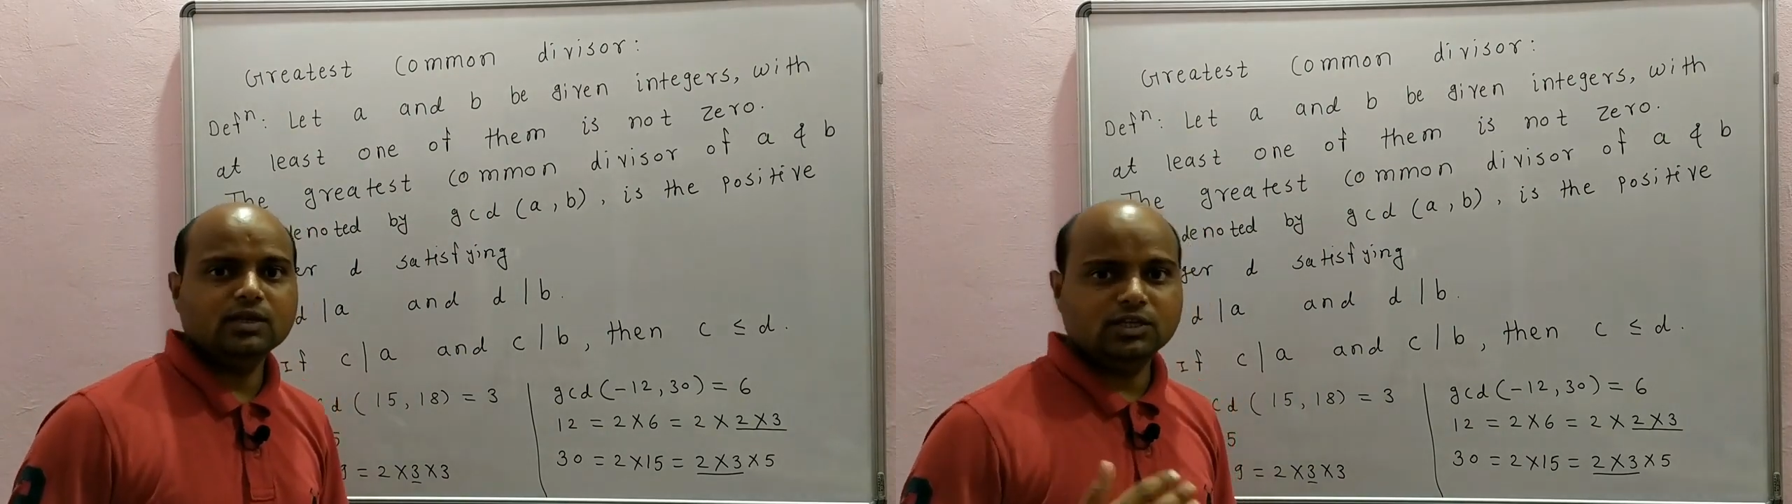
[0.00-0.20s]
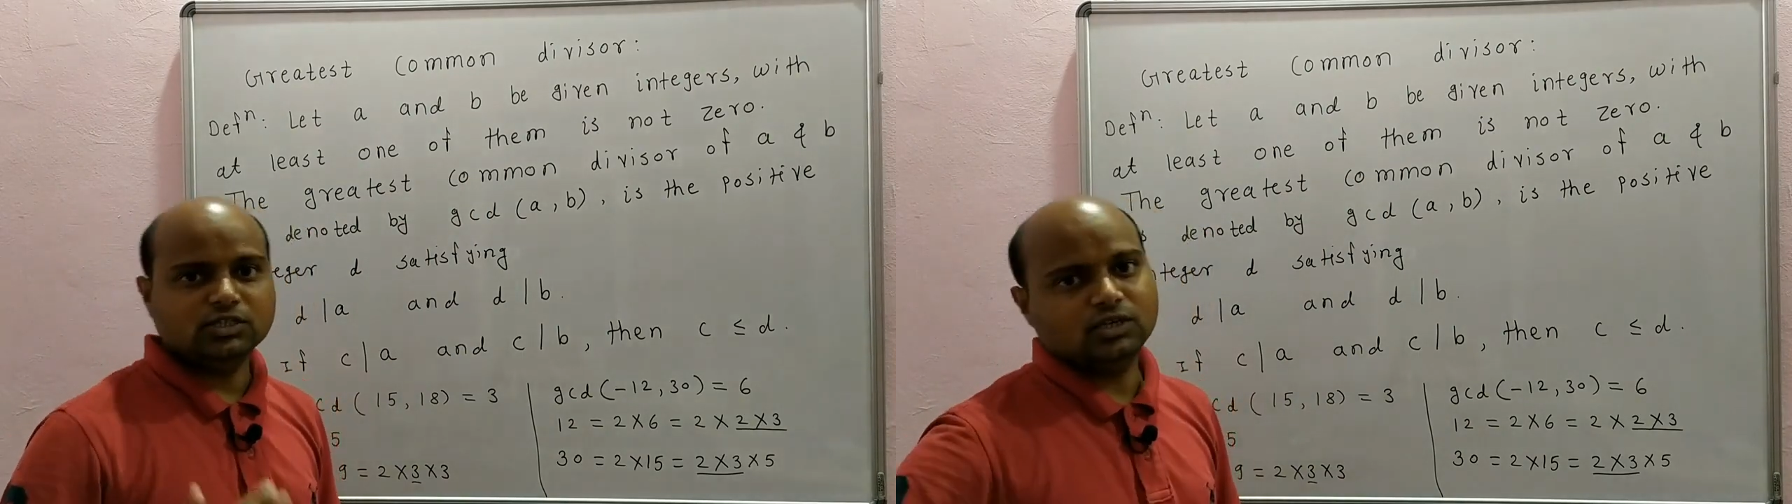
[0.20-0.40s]

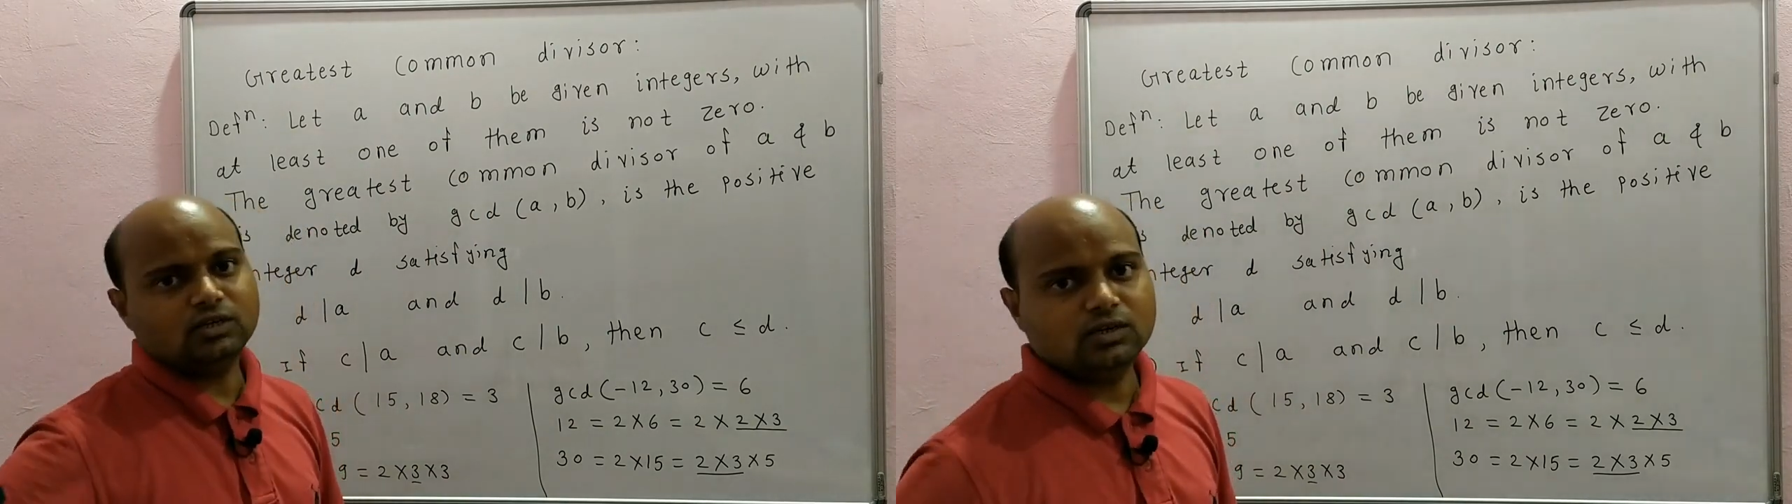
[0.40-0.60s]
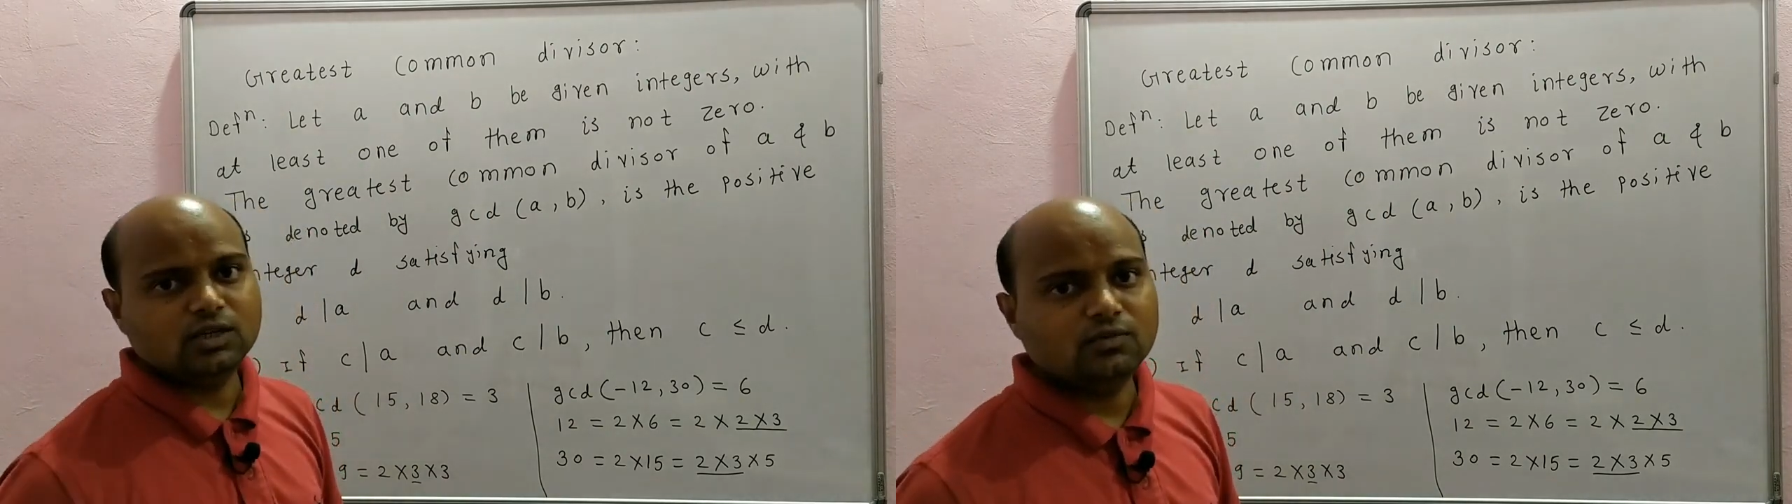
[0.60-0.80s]

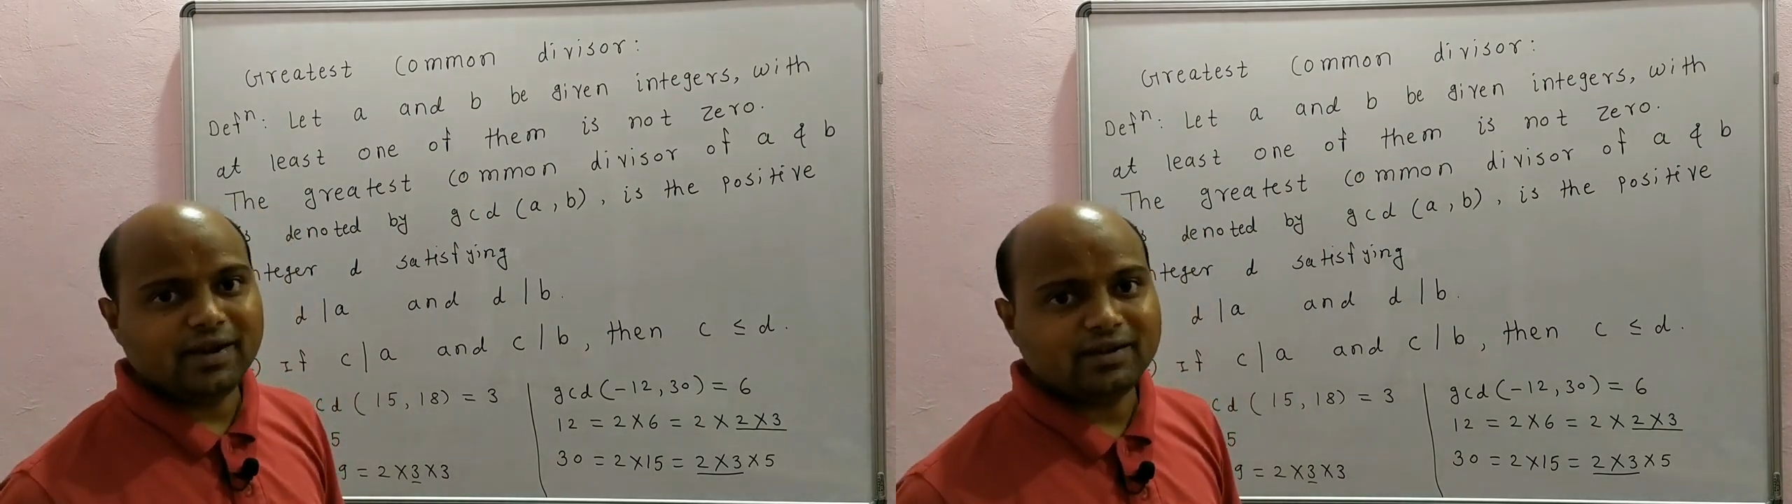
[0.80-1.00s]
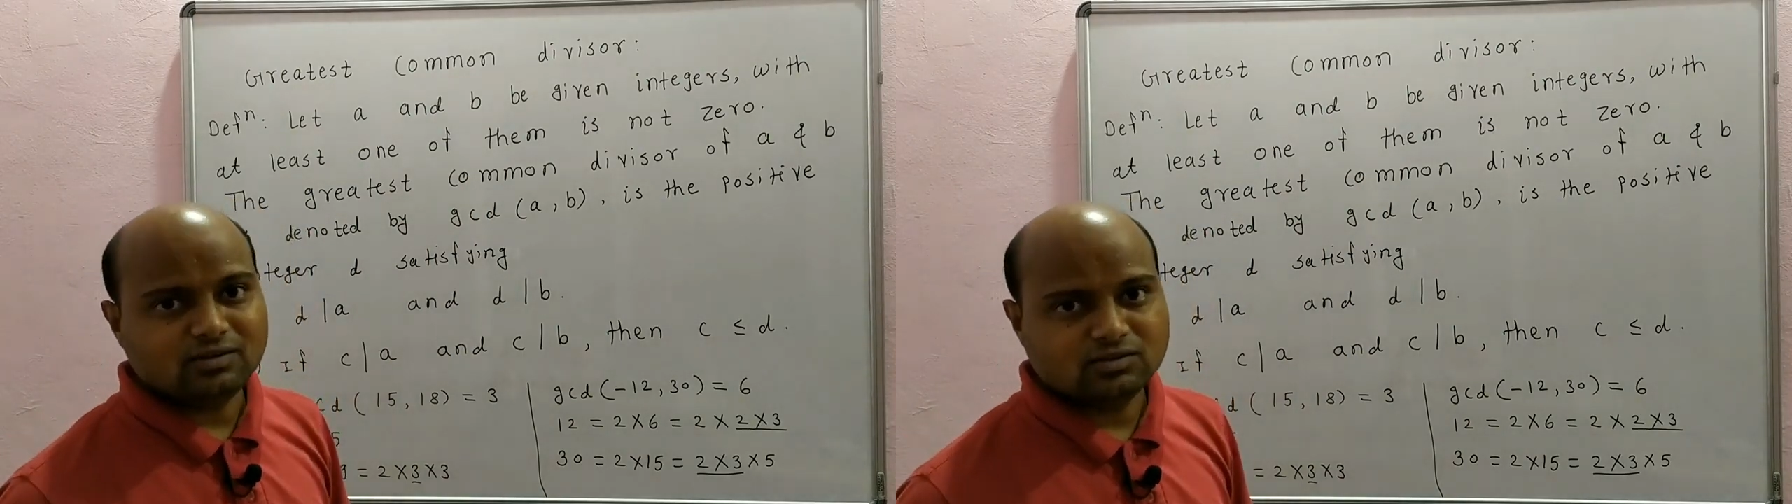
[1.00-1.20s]
integer
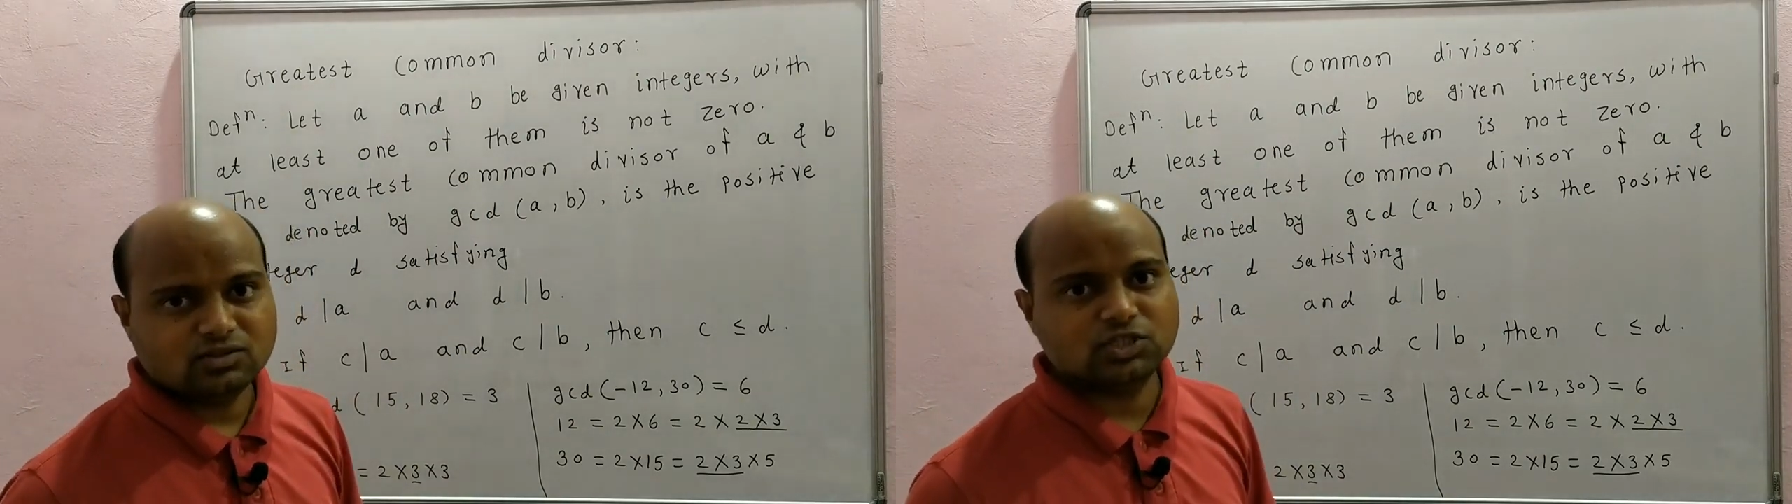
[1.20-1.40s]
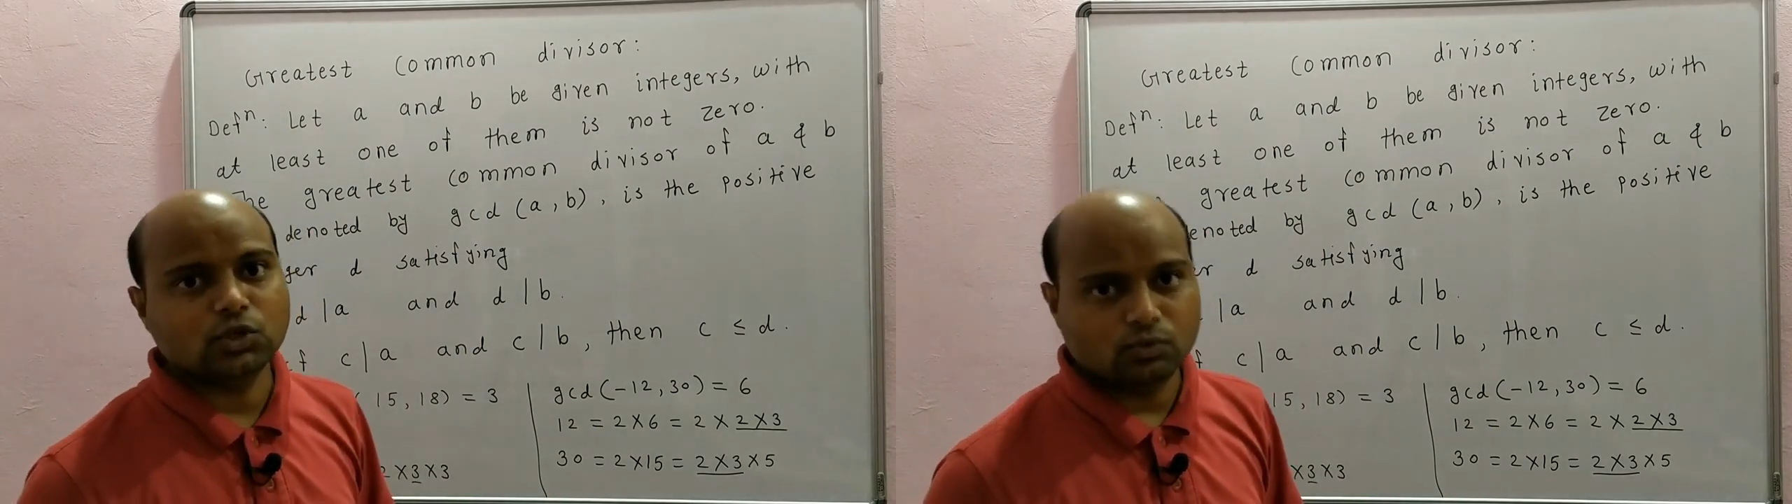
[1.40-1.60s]
divide
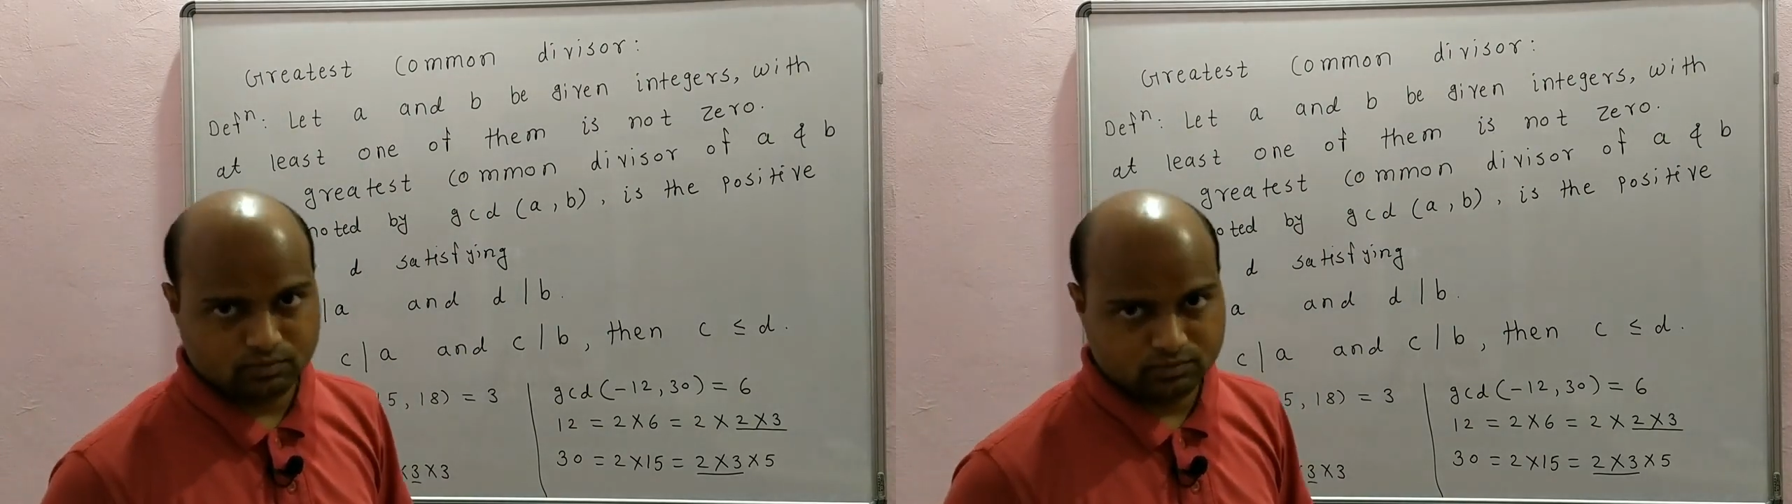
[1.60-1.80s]
0.